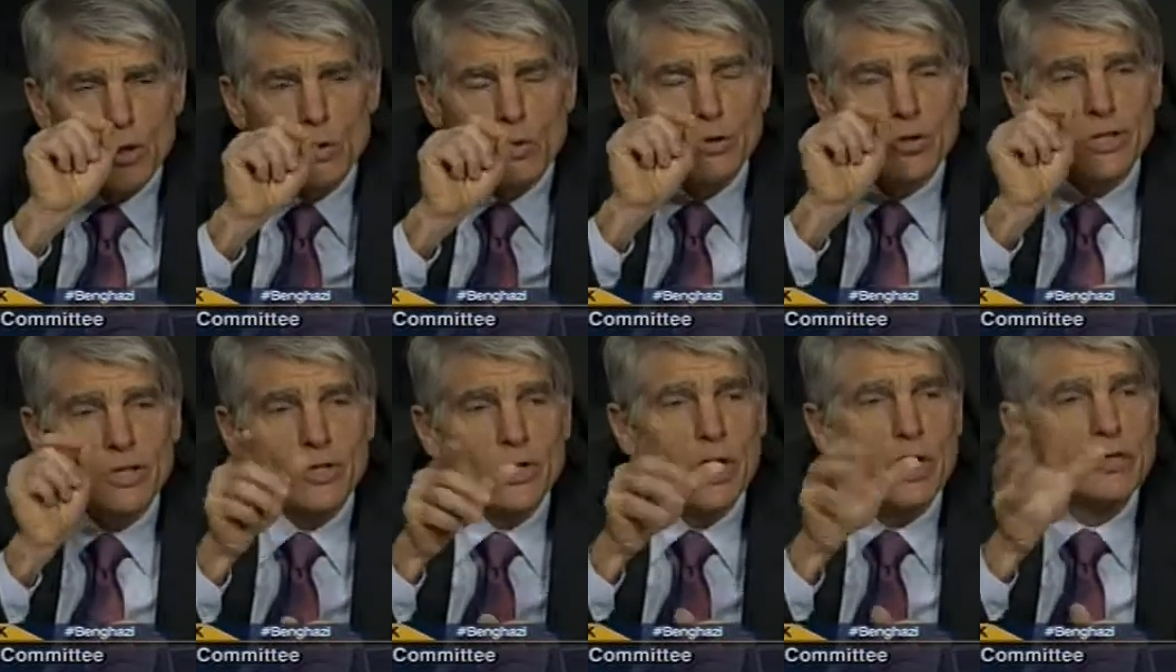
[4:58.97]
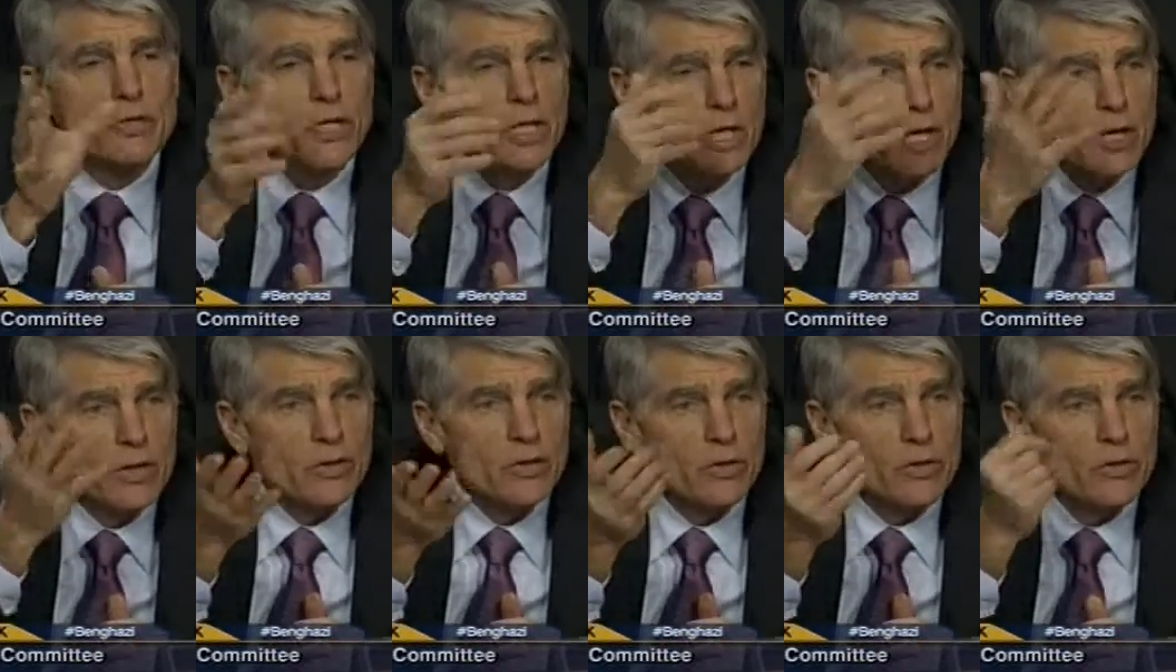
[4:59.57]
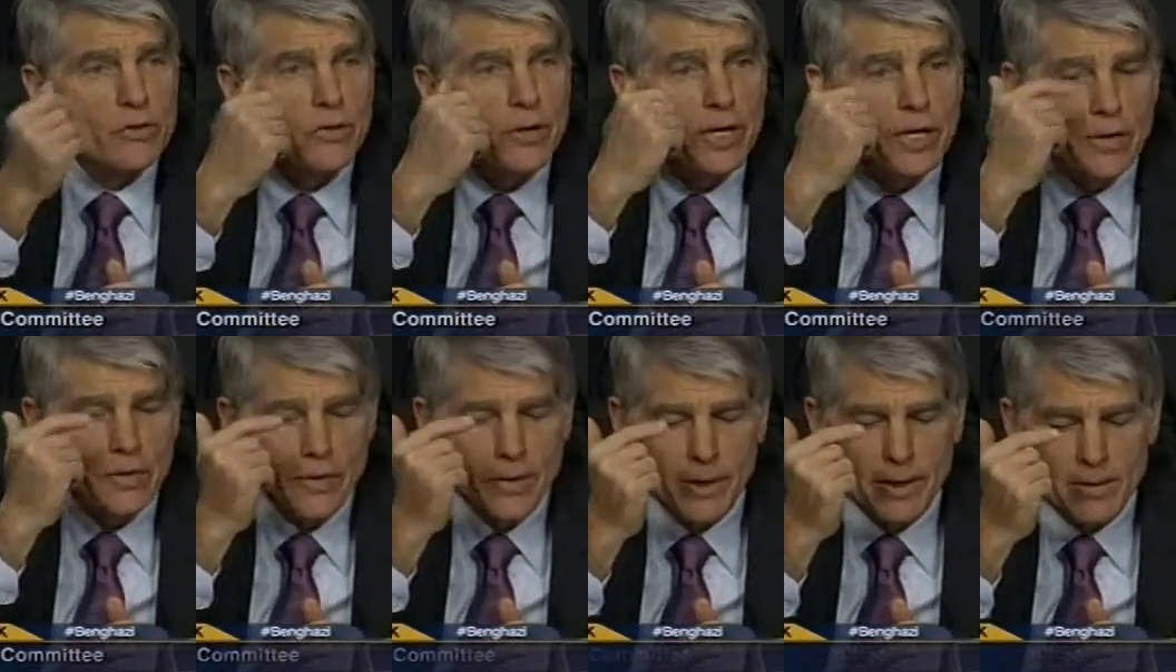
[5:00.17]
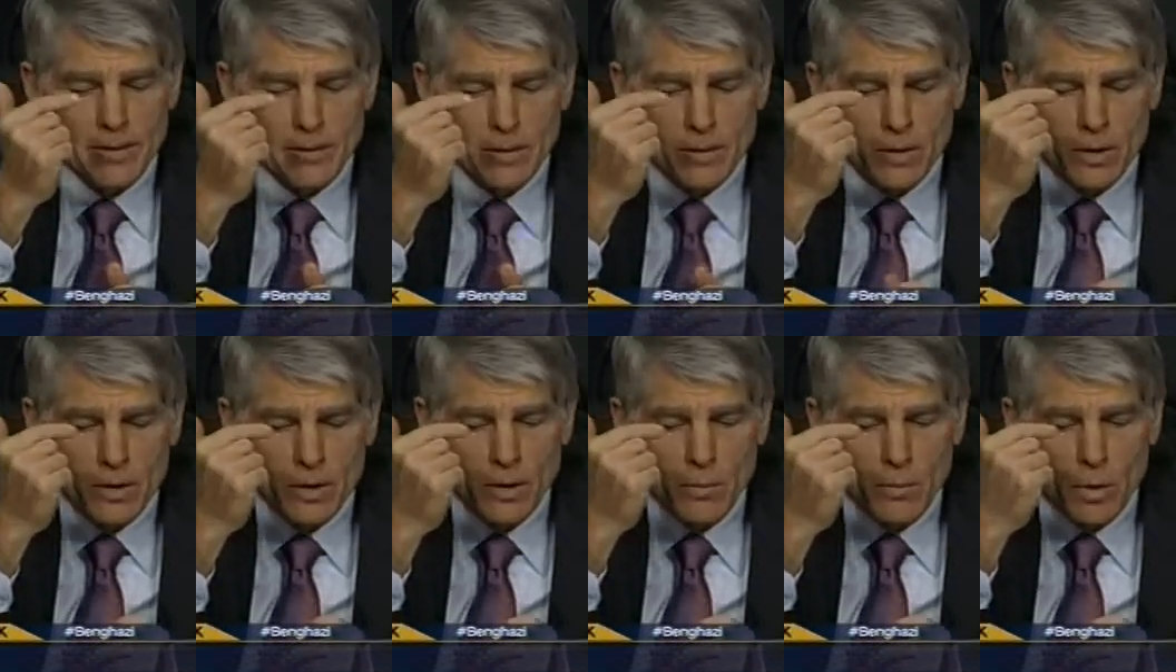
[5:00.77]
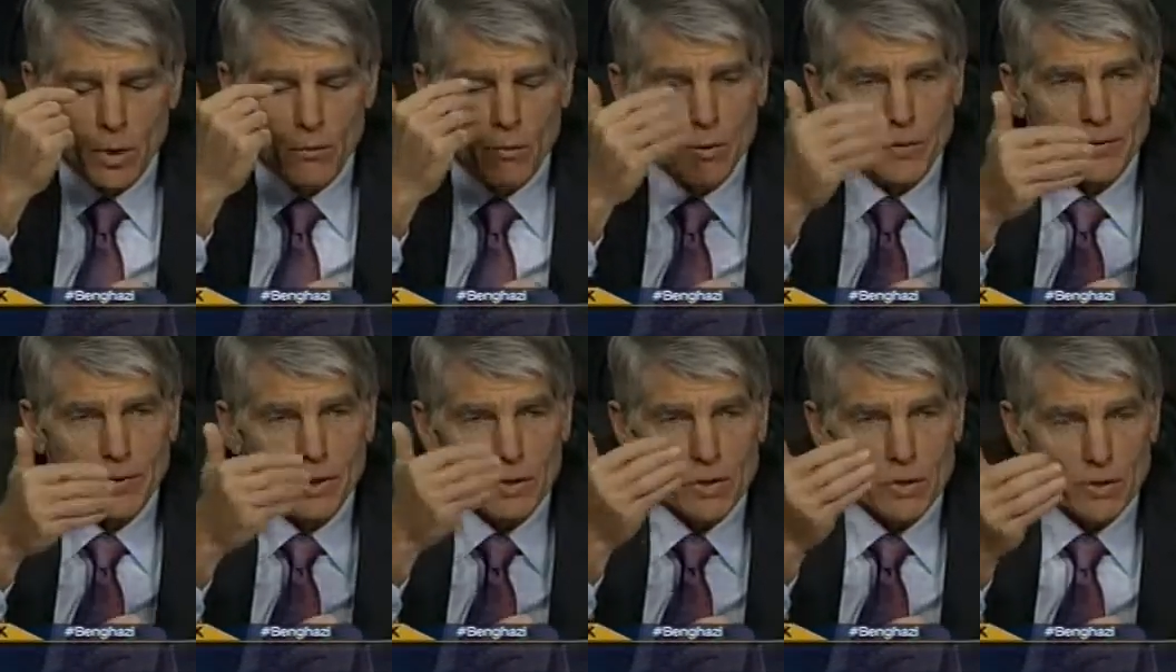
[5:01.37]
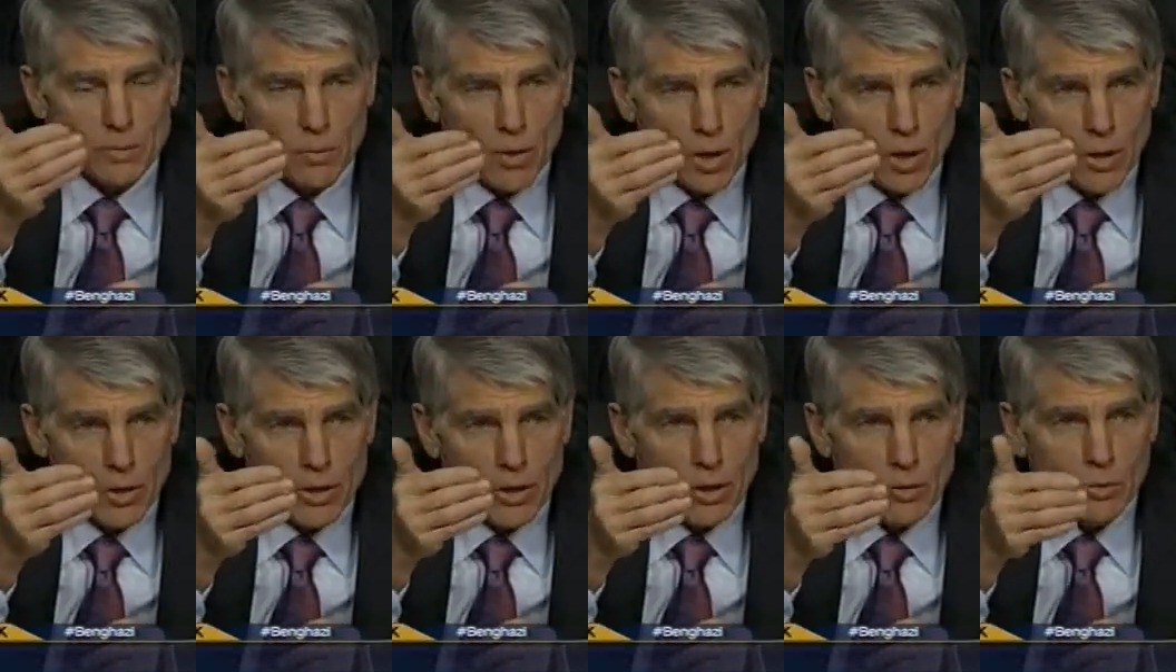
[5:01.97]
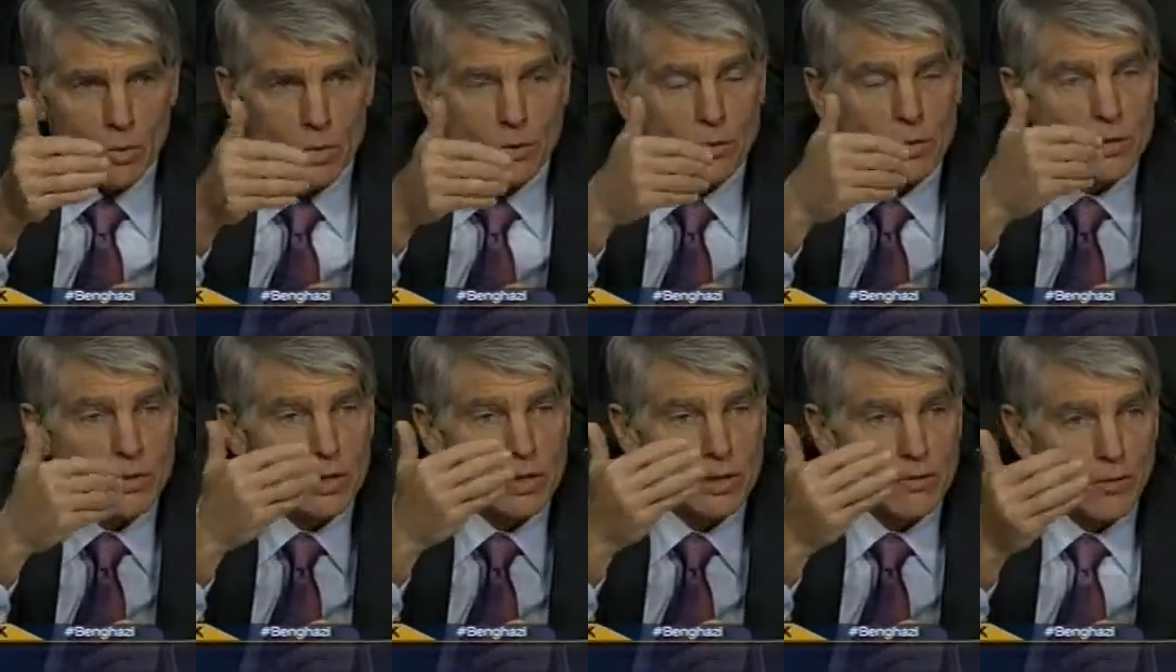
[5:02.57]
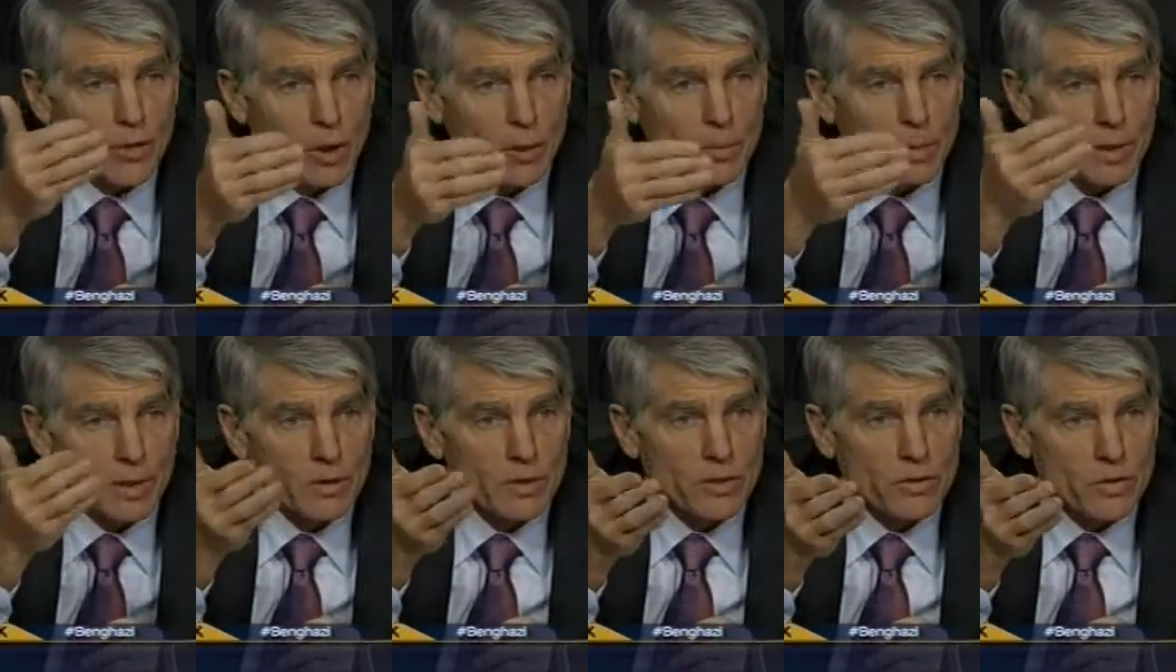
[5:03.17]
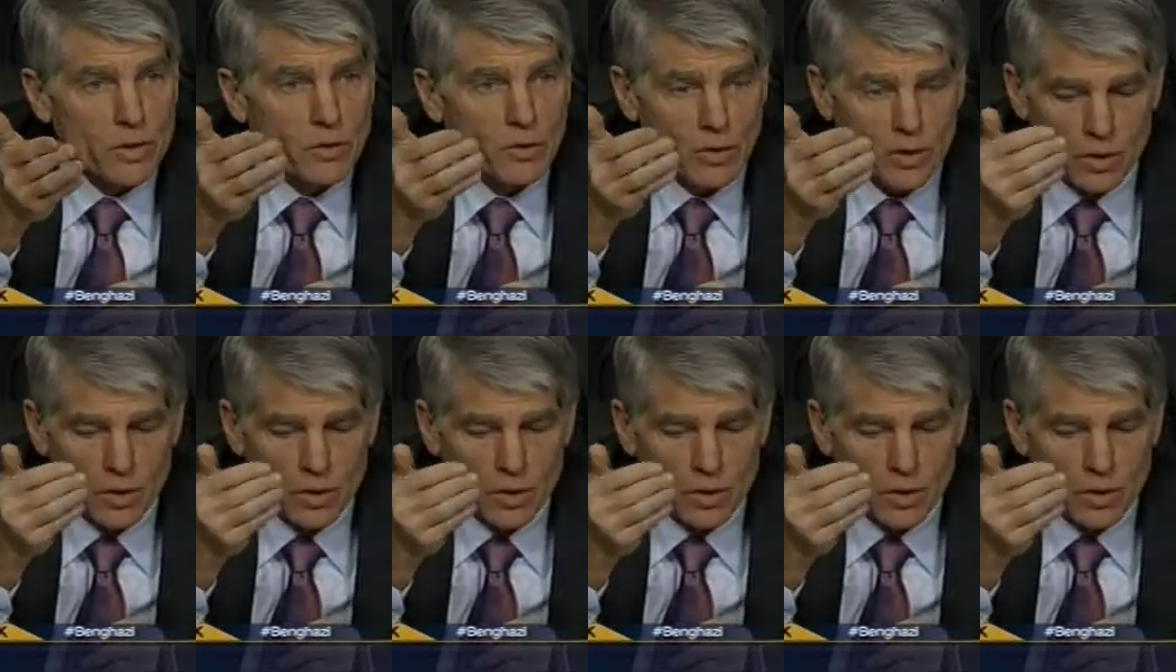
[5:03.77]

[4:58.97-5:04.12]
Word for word: you suggesting, I should say, that part of what we've done in Somalia and what we see developing in these other